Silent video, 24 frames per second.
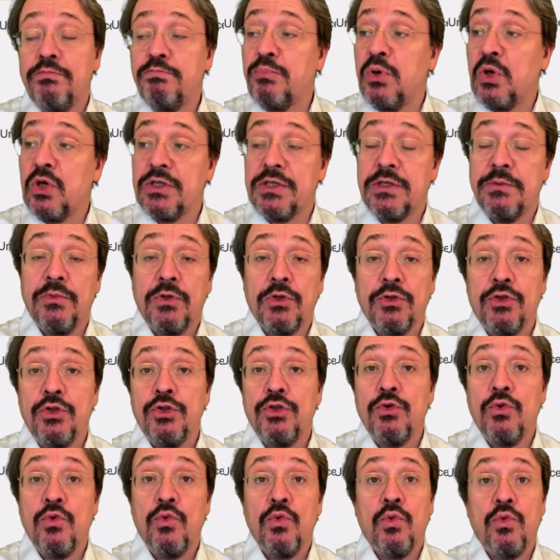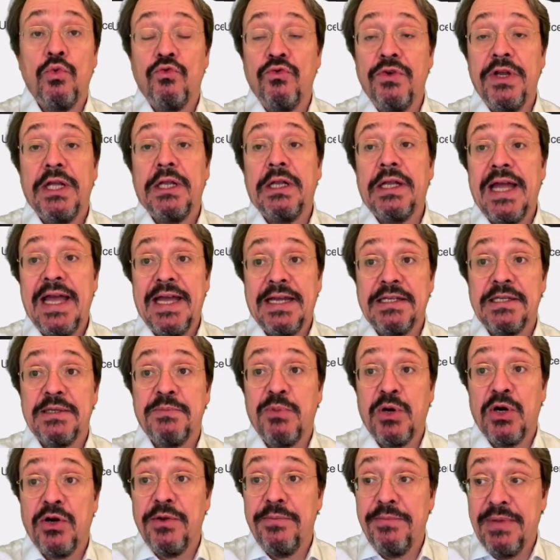possible to do real
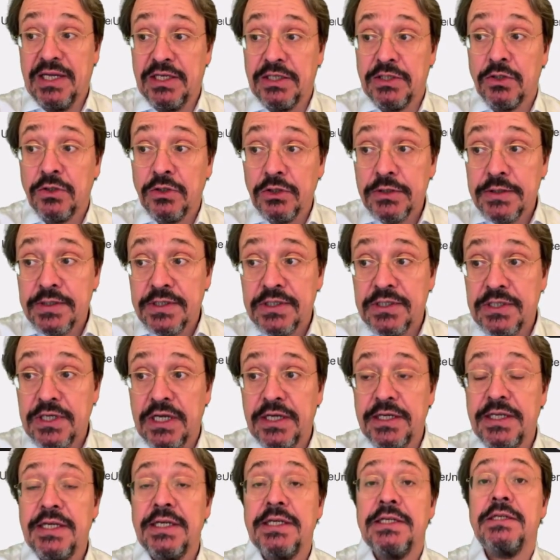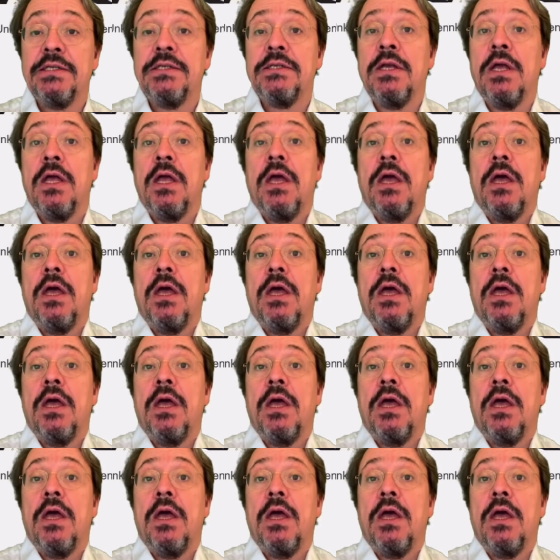experimental studies.